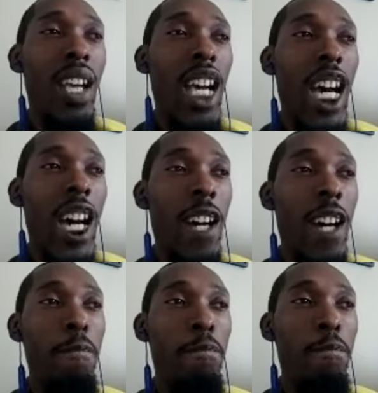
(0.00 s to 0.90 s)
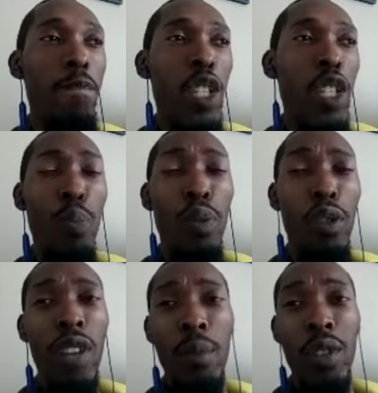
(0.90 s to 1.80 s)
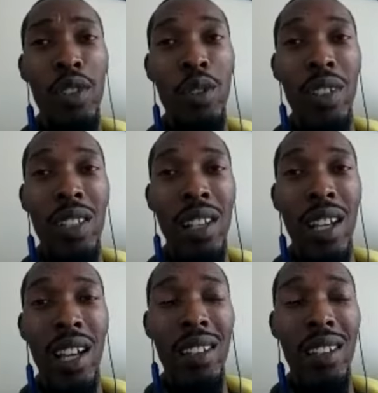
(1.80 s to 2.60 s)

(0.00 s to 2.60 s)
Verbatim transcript: Um, so programmers do this a lot.